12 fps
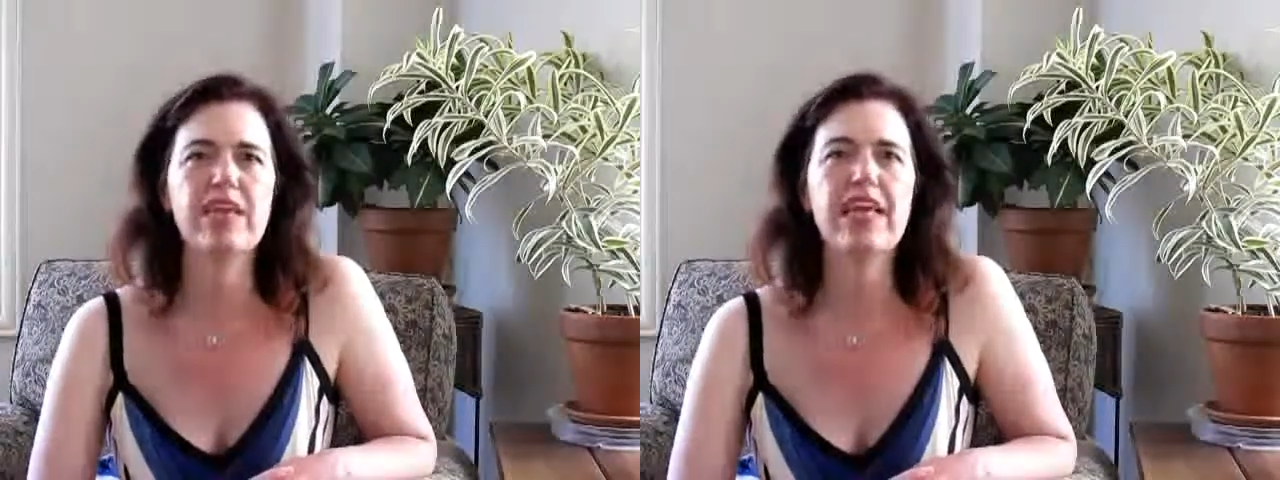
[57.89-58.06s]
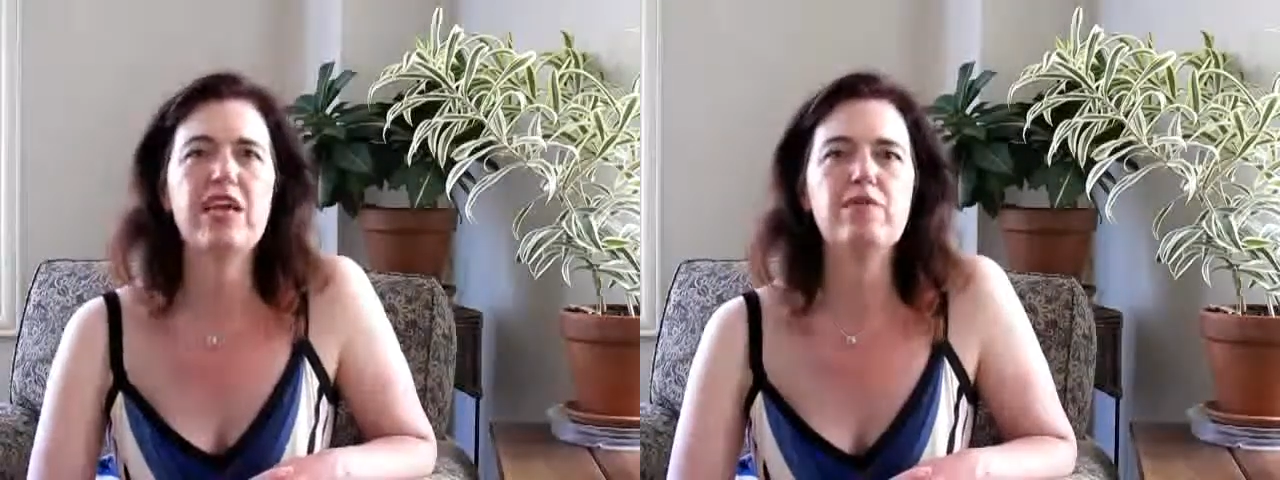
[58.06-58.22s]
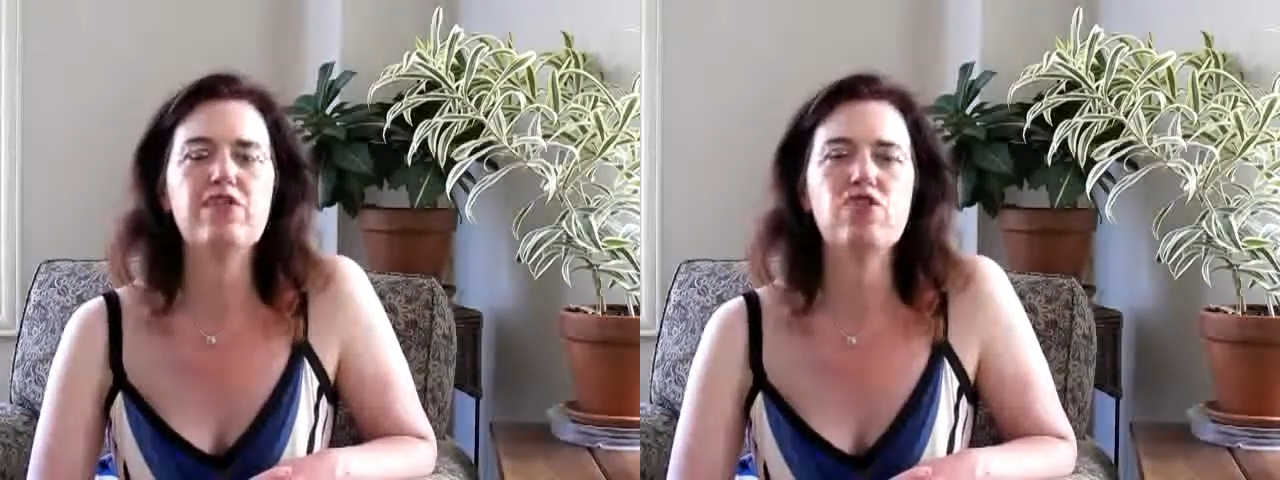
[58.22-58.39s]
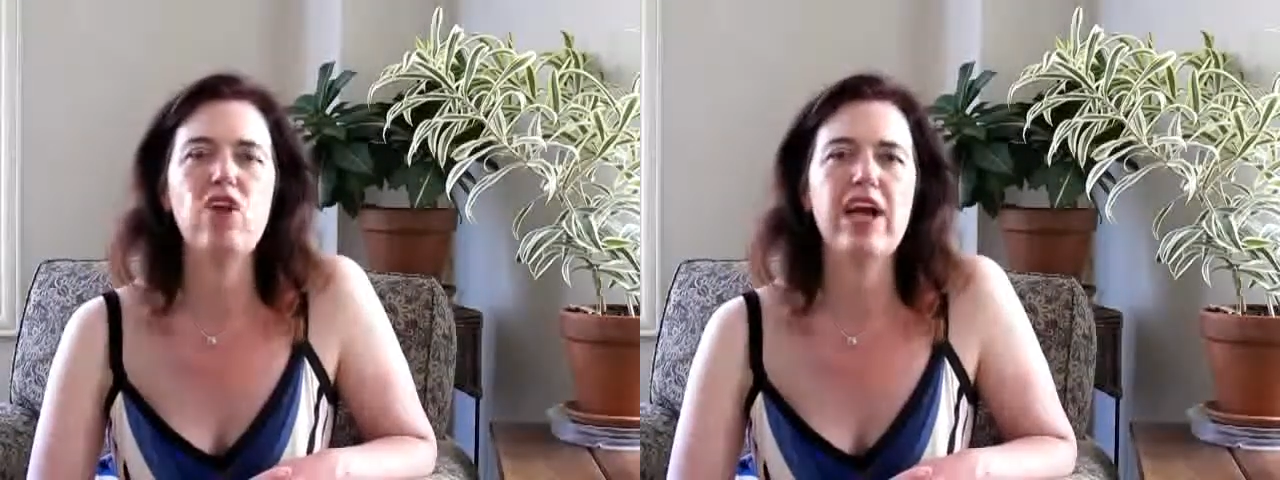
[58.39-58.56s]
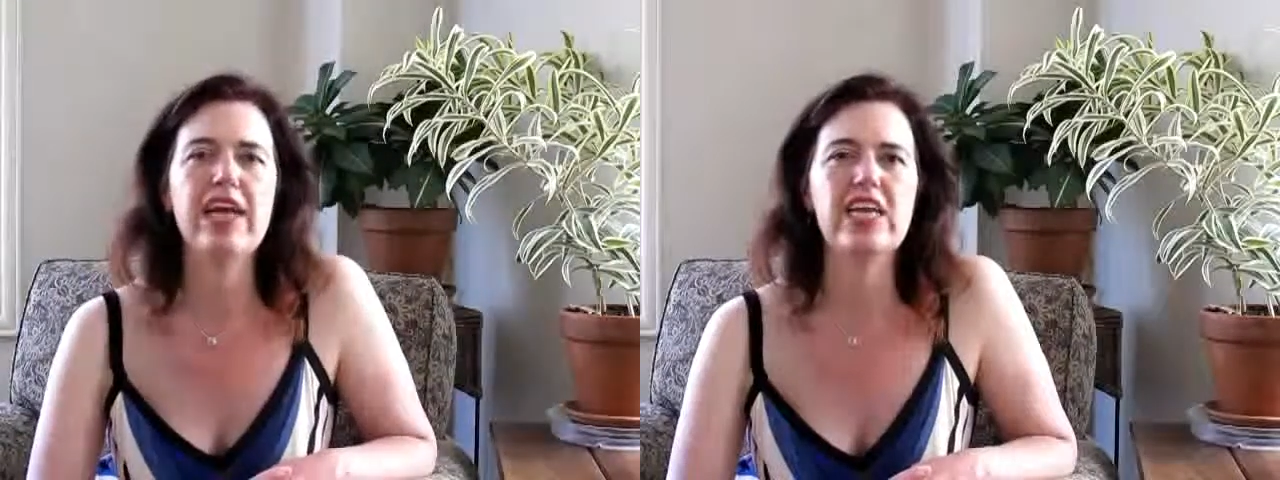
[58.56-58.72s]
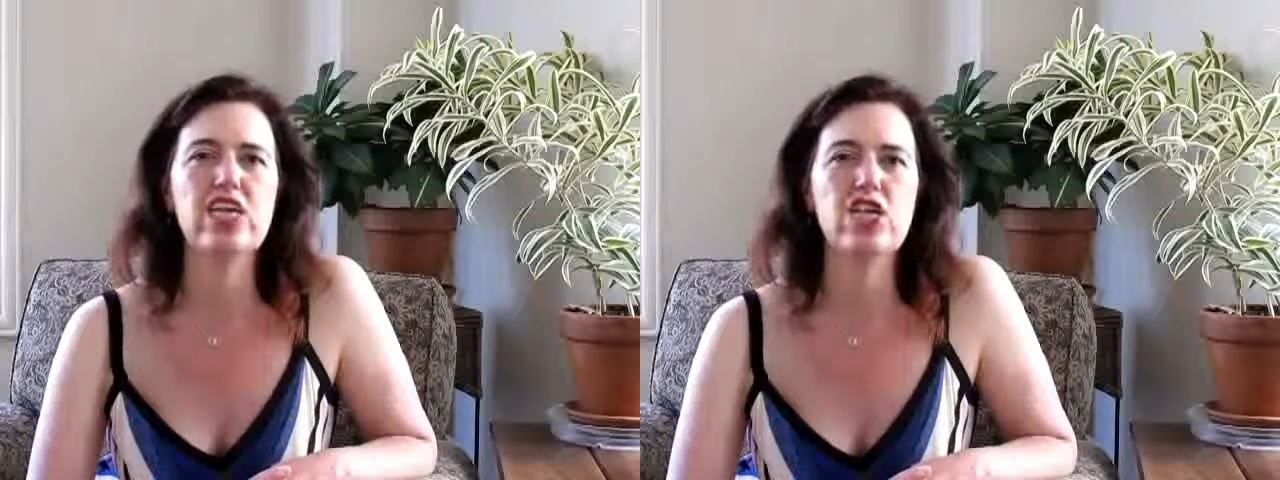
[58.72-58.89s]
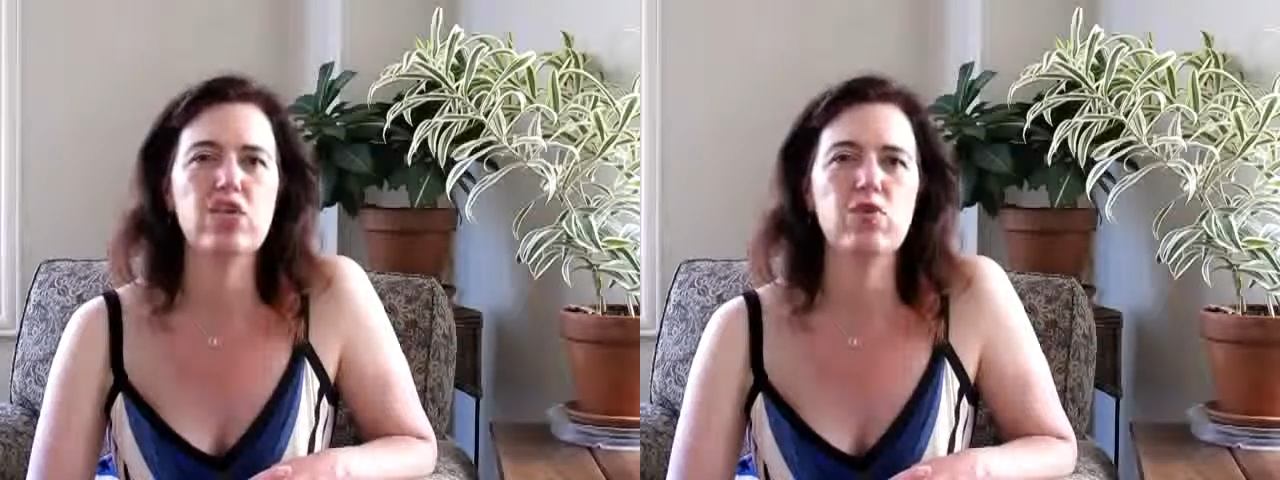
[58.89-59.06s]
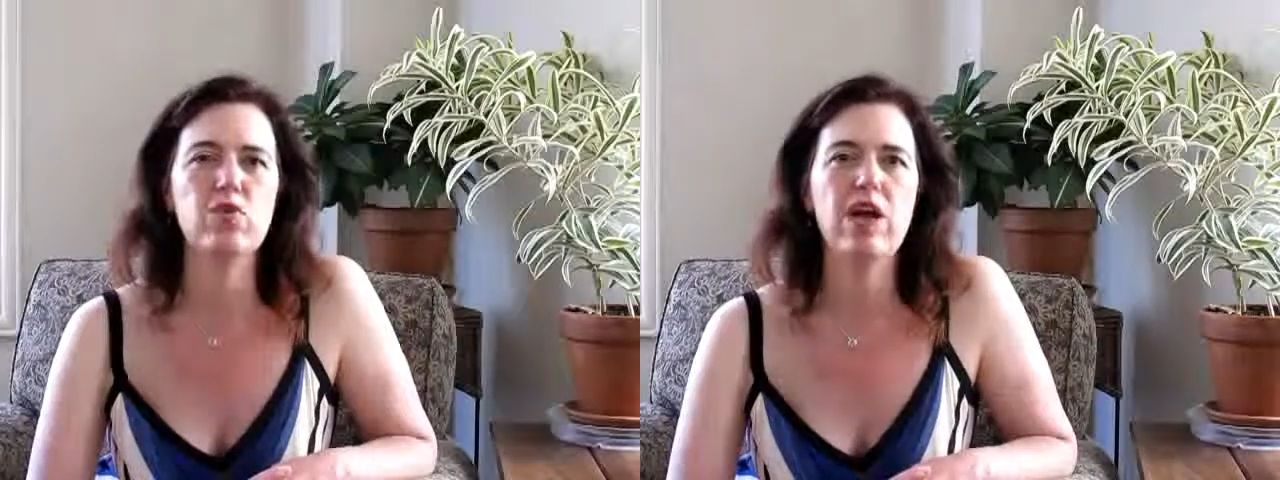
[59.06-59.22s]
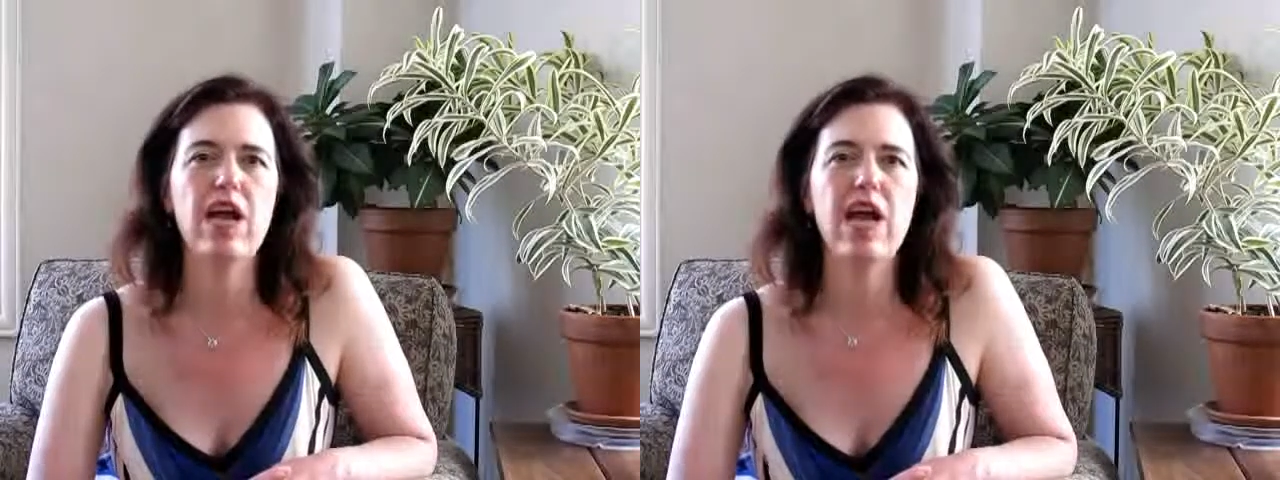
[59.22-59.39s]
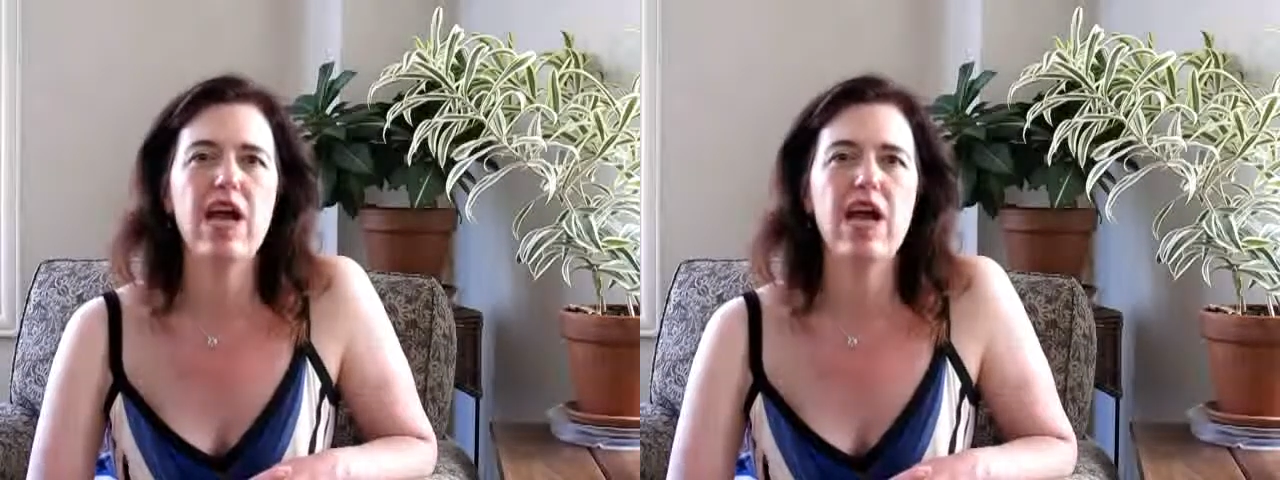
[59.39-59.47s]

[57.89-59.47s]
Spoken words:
He was trying to